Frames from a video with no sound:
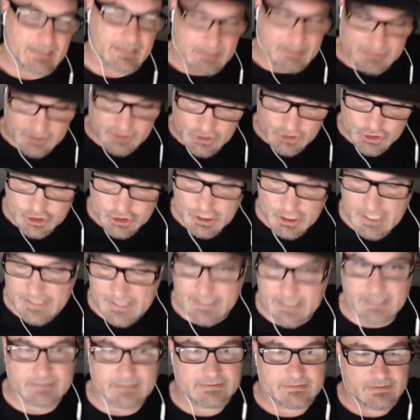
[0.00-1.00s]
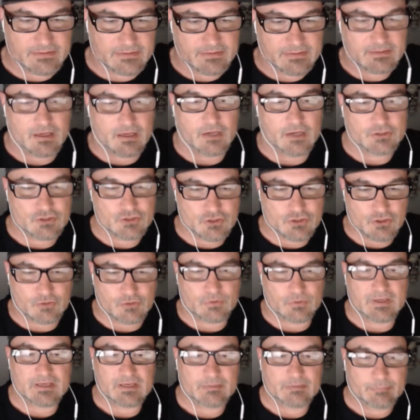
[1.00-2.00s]
like a giant touch
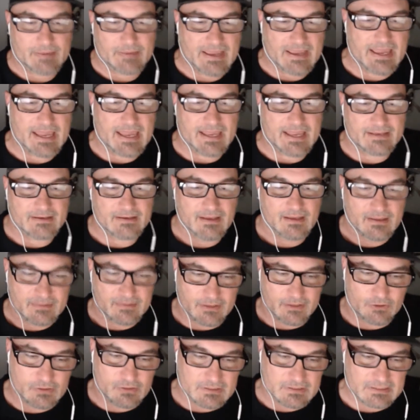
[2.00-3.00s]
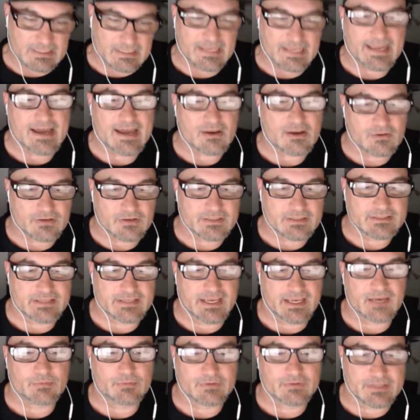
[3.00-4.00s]
screen pad that you can lay out on a
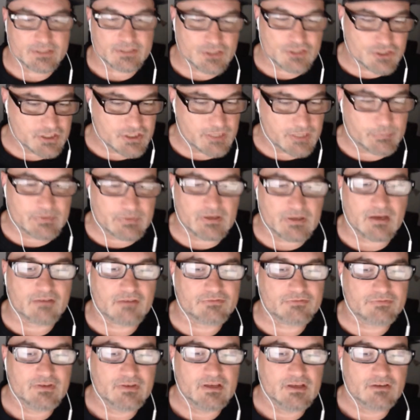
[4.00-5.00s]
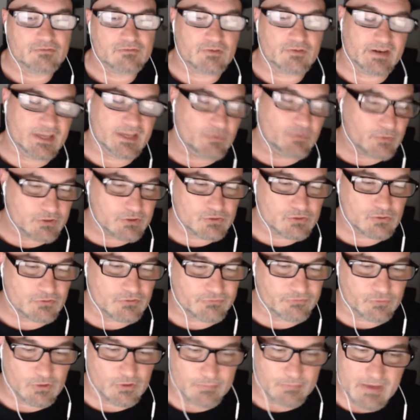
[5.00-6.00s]
table that's cheap enough for anyone to
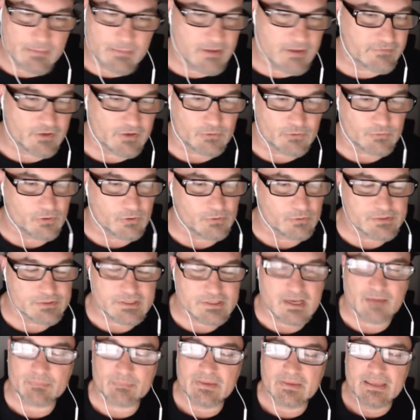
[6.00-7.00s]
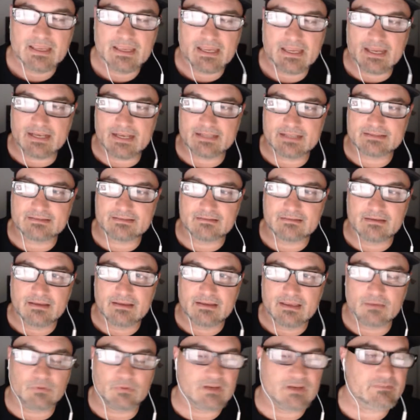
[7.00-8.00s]
afford. Maybe even it rolls up, and it
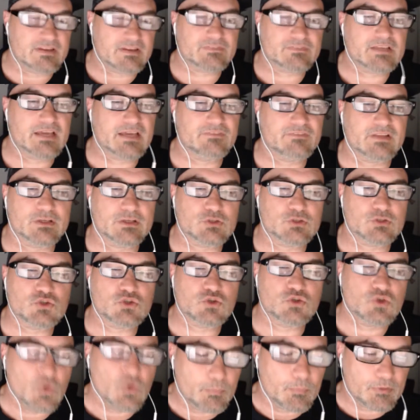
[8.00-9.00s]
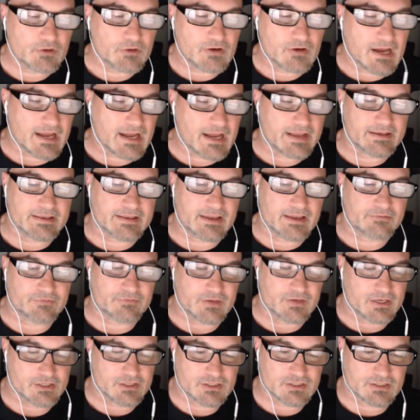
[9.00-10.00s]
It wouldn't even have to have like super high
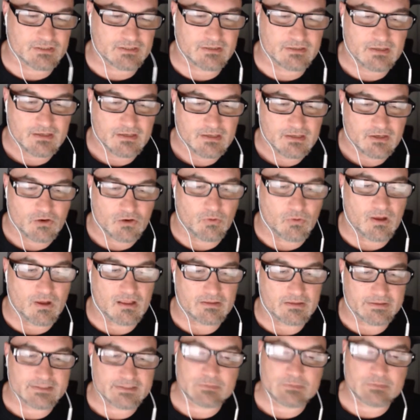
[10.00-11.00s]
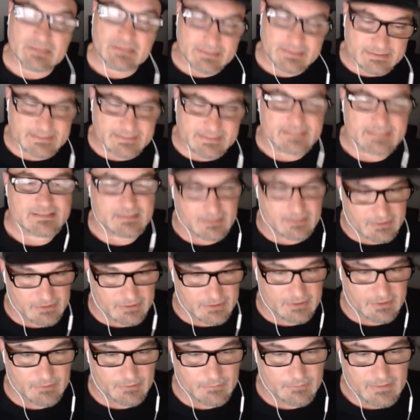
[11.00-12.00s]
definition quality. It has to be like decent,
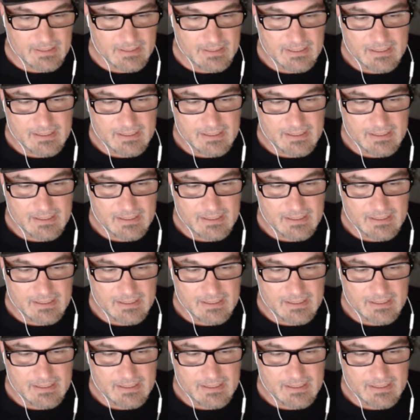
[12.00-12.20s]
you know?